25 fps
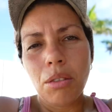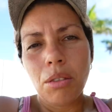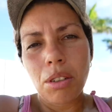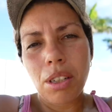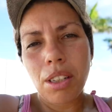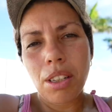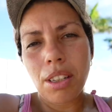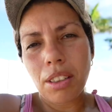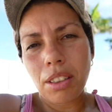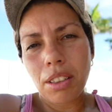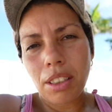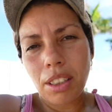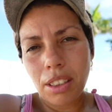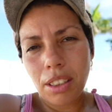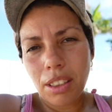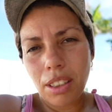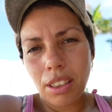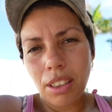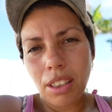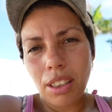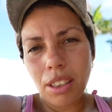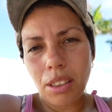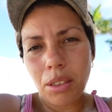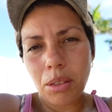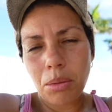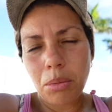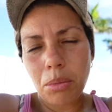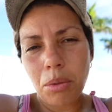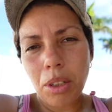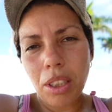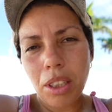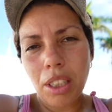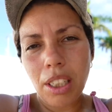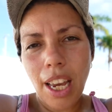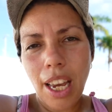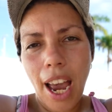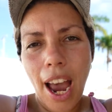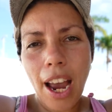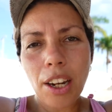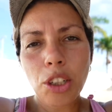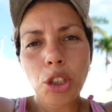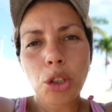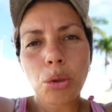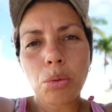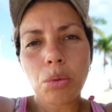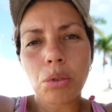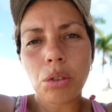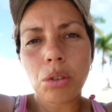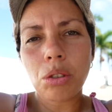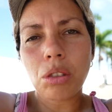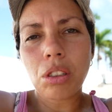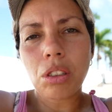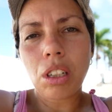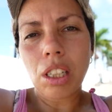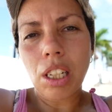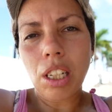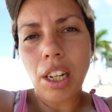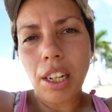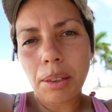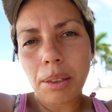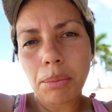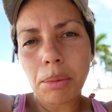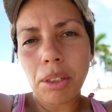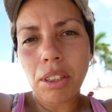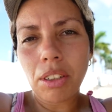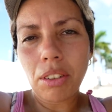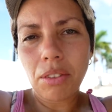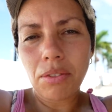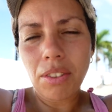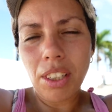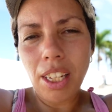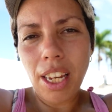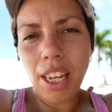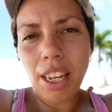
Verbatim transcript: We still need to deal with the actual alignment of the